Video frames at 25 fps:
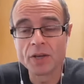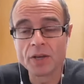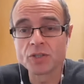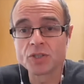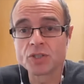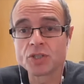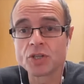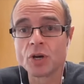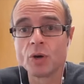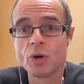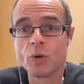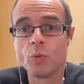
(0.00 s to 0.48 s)

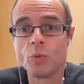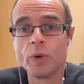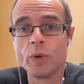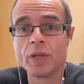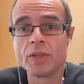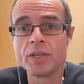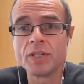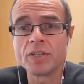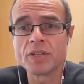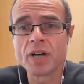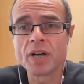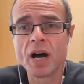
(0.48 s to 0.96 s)
So yep.
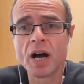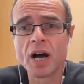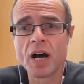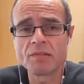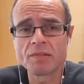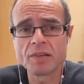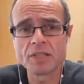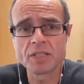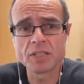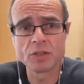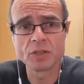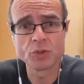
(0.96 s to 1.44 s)
with these high
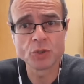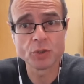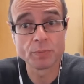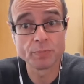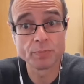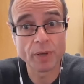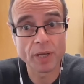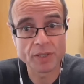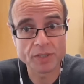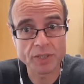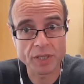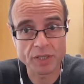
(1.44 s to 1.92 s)
resolution
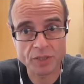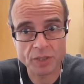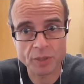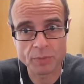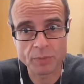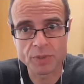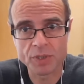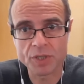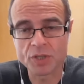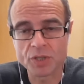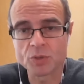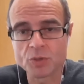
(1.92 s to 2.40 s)
pulse
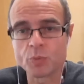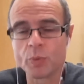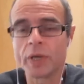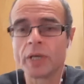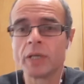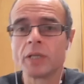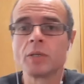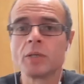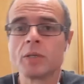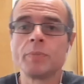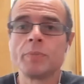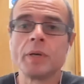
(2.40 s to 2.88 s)
oximeters, we're
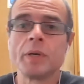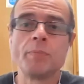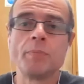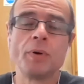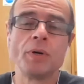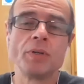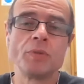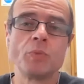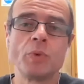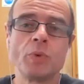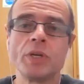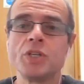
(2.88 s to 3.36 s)
going to be,
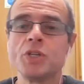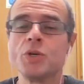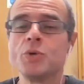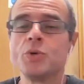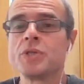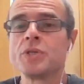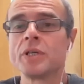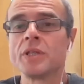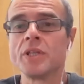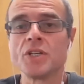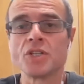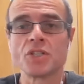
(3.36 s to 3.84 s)
we're
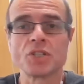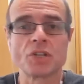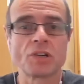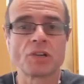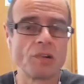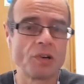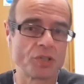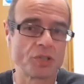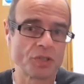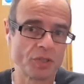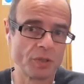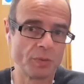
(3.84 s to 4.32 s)
using these
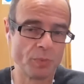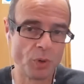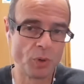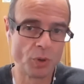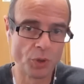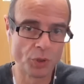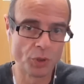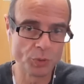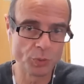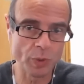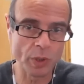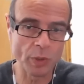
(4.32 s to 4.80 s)
across the board.